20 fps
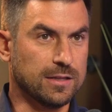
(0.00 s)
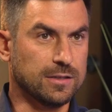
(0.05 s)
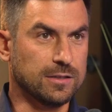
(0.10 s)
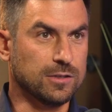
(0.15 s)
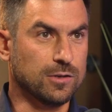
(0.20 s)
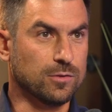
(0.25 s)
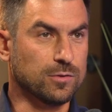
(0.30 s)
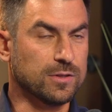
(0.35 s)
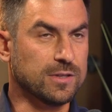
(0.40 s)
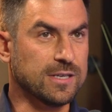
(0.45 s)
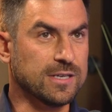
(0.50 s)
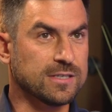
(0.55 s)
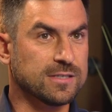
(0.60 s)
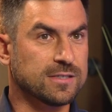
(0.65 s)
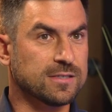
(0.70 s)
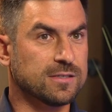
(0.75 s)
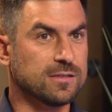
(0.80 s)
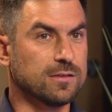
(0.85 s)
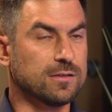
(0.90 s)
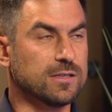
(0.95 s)
You know,
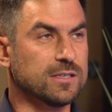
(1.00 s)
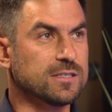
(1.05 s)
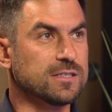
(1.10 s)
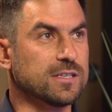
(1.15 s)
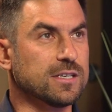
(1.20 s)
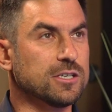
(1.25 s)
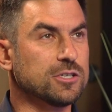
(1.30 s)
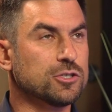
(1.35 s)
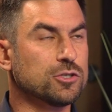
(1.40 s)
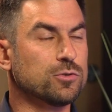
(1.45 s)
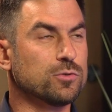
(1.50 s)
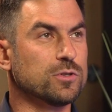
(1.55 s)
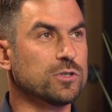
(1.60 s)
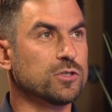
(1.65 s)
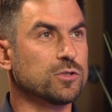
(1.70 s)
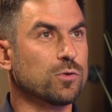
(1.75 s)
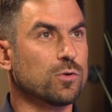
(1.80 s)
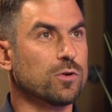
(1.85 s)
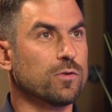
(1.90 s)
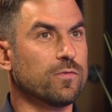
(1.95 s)
this issue is
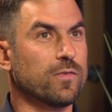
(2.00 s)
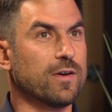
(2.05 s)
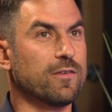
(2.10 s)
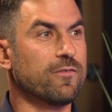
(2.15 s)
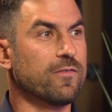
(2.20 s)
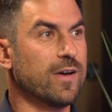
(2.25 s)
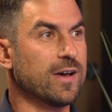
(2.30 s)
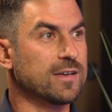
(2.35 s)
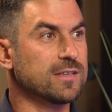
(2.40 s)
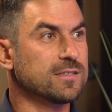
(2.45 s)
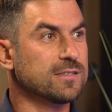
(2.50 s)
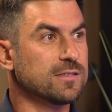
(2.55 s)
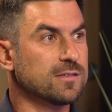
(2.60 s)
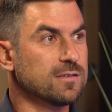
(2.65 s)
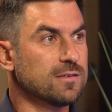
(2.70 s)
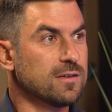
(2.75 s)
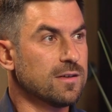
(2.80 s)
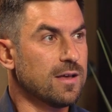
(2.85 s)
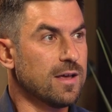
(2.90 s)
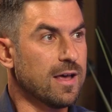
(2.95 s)
sort of affects
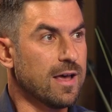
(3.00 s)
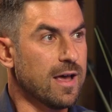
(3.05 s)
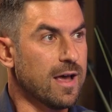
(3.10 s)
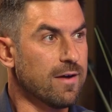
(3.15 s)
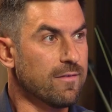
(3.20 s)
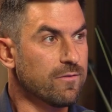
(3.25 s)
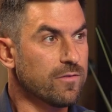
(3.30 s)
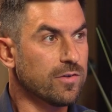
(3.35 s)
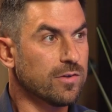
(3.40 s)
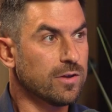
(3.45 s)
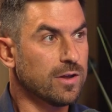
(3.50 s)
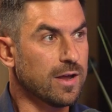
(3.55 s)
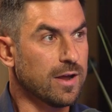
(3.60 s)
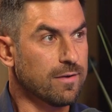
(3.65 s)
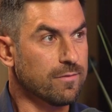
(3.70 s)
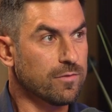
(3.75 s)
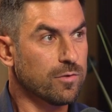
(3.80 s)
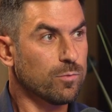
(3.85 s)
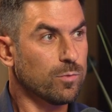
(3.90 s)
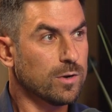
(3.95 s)

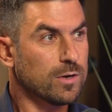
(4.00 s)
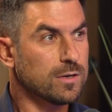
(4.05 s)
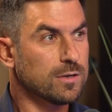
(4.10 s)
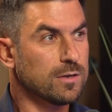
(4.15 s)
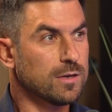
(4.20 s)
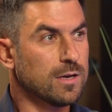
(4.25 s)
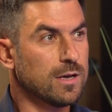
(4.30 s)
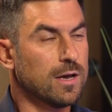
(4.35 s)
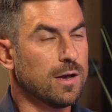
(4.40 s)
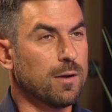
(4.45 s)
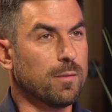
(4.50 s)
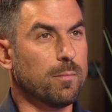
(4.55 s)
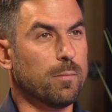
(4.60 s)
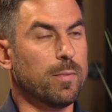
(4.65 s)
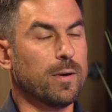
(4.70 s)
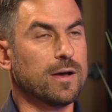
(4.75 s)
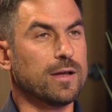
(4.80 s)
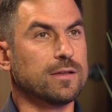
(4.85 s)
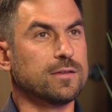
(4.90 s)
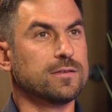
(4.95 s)
everyone,
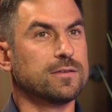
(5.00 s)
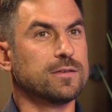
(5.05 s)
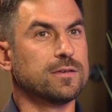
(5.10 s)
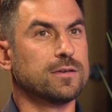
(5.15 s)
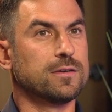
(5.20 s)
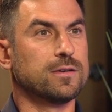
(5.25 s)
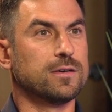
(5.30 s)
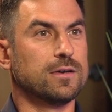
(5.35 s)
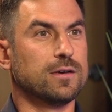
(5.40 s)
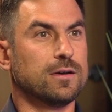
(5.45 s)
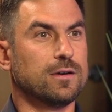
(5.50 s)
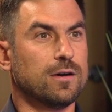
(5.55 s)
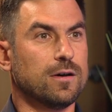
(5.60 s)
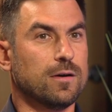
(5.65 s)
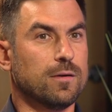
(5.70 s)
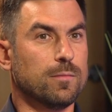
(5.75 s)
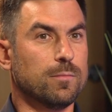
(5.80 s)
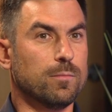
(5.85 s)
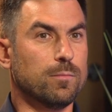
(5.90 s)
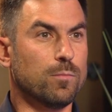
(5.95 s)
but
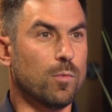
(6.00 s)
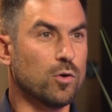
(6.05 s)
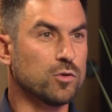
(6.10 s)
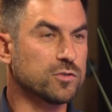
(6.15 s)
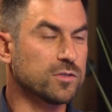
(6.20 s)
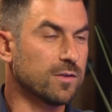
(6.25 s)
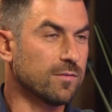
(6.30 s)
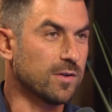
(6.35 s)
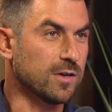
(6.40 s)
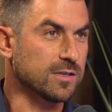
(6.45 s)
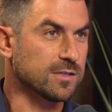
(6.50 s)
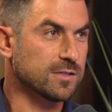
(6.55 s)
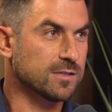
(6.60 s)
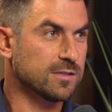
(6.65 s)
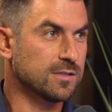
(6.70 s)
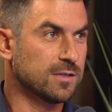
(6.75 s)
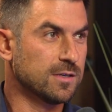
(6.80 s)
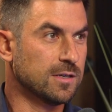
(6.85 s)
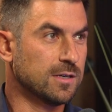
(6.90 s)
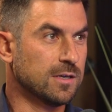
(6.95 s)
most of us
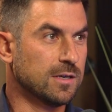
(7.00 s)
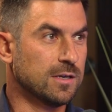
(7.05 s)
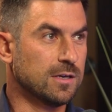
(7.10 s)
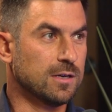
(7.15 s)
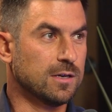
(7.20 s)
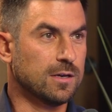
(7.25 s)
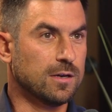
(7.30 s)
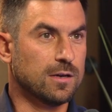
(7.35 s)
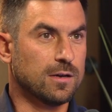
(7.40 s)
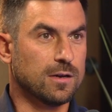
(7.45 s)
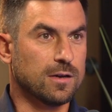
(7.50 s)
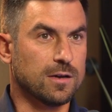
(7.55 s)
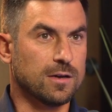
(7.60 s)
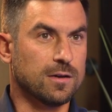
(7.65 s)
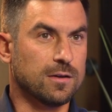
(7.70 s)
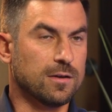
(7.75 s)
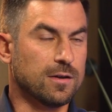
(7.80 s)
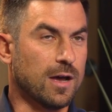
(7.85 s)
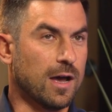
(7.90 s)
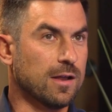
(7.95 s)

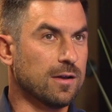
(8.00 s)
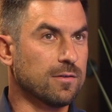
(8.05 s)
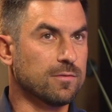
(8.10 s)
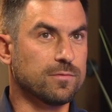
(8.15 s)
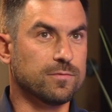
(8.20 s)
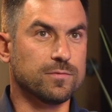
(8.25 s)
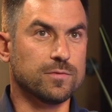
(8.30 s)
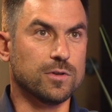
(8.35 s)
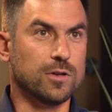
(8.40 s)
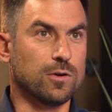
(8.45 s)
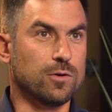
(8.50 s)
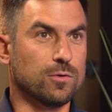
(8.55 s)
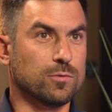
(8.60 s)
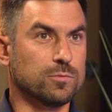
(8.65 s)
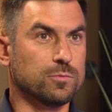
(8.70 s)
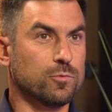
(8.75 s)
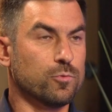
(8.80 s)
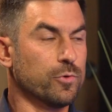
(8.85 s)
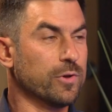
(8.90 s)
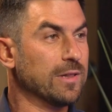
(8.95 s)
kind of,
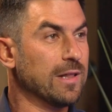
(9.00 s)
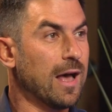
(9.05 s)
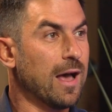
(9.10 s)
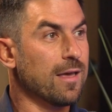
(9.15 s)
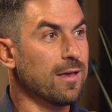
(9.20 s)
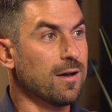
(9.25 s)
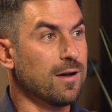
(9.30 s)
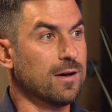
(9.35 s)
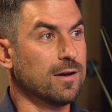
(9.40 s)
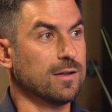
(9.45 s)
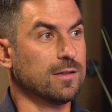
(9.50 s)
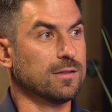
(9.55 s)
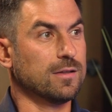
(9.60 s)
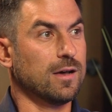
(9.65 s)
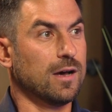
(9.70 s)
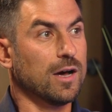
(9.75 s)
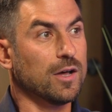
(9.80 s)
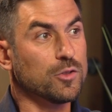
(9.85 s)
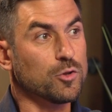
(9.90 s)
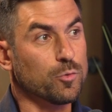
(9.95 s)
rely on
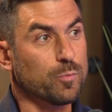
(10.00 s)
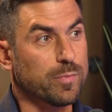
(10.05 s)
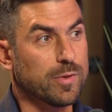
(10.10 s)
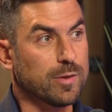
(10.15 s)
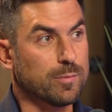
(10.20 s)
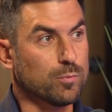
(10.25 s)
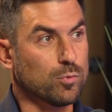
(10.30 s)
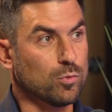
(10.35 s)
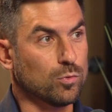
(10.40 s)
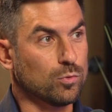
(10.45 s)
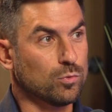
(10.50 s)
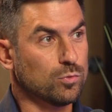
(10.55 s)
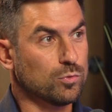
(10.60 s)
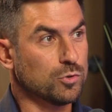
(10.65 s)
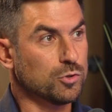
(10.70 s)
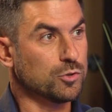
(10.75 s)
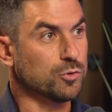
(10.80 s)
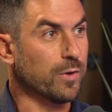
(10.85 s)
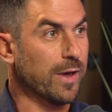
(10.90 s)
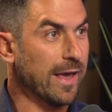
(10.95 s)
other people
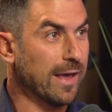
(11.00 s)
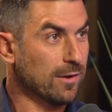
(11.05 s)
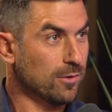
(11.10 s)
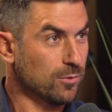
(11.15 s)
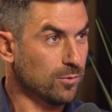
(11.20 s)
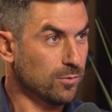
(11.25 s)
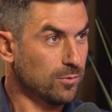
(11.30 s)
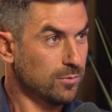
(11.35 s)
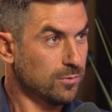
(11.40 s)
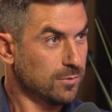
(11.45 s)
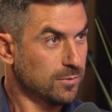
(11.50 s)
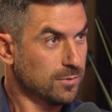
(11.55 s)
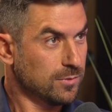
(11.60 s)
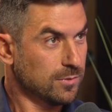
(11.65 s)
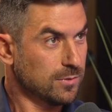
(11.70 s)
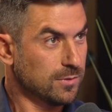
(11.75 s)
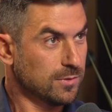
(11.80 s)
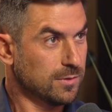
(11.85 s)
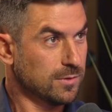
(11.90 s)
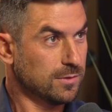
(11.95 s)
to handle
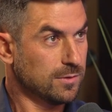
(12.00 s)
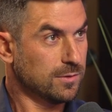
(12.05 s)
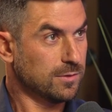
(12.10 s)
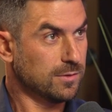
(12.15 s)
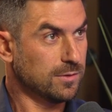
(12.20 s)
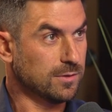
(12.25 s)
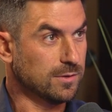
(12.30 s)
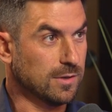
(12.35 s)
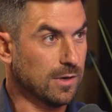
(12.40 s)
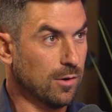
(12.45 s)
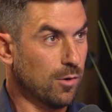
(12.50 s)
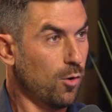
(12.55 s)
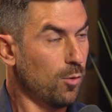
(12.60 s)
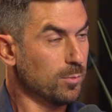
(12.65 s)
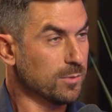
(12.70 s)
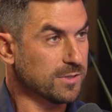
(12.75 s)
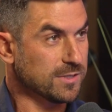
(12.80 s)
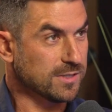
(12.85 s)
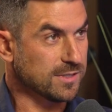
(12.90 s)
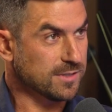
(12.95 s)
the
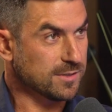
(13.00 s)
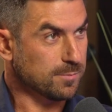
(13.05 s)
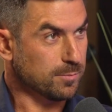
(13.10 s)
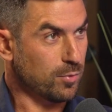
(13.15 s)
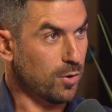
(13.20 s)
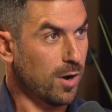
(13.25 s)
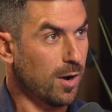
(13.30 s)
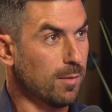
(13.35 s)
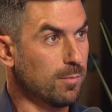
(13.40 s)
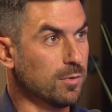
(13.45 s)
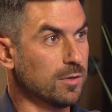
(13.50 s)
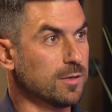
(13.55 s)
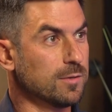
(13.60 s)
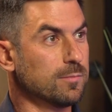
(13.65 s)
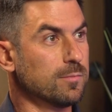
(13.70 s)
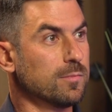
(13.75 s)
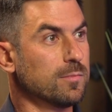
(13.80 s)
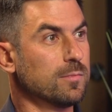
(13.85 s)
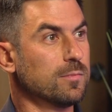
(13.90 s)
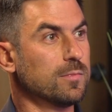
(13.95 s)
homelessness
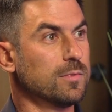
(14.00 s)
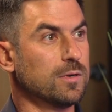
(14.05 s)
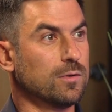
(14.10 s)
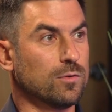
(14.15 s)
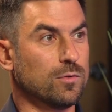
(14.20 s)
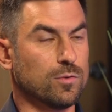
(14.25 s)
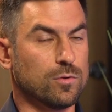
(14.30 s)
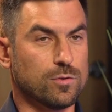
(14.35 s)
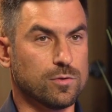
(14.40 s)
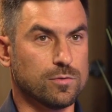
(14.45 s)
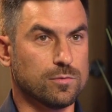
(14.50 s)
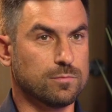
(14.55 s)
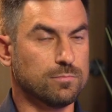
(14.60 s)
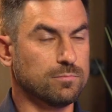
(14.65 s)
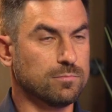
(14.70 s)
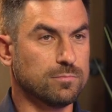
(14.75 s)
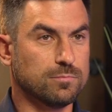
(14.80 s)
problem or